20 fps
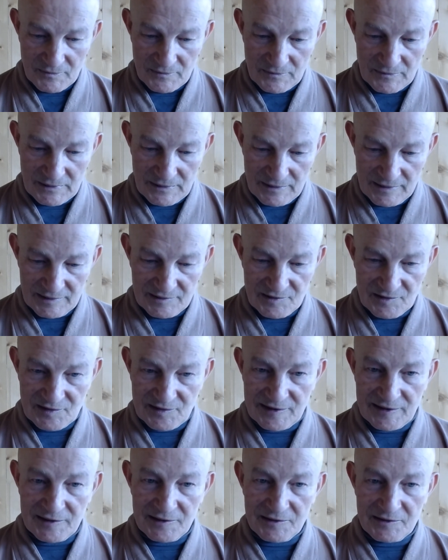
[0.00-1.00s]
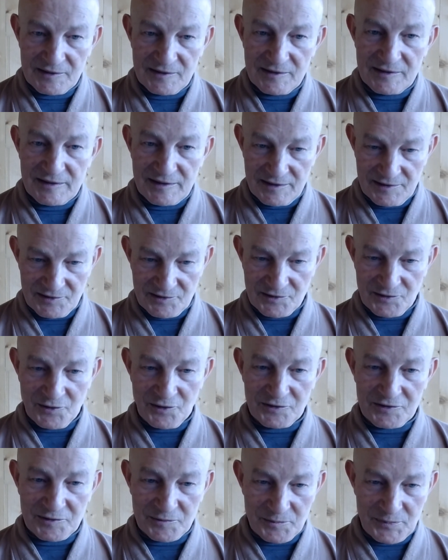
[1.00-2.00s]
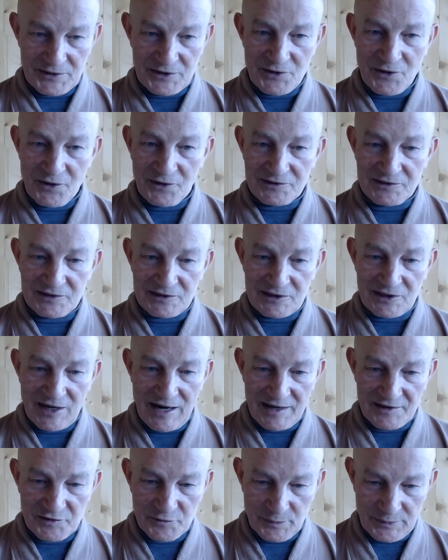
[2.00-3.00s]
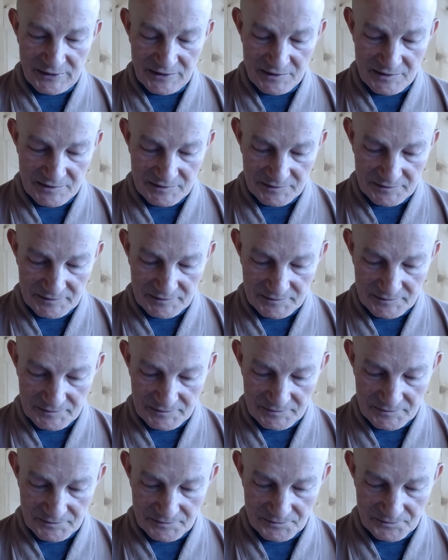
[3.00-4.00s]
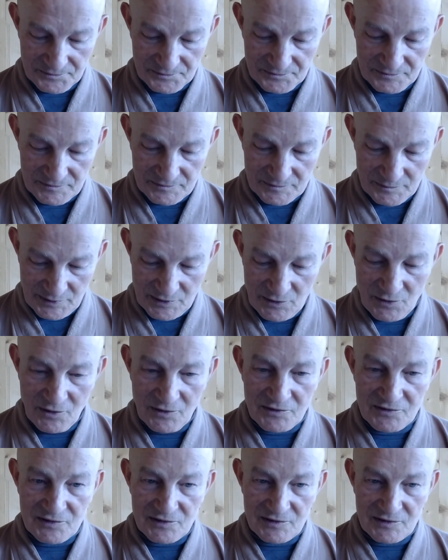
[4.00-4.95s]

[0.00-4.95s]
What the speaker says: It still is not beyond grasping, because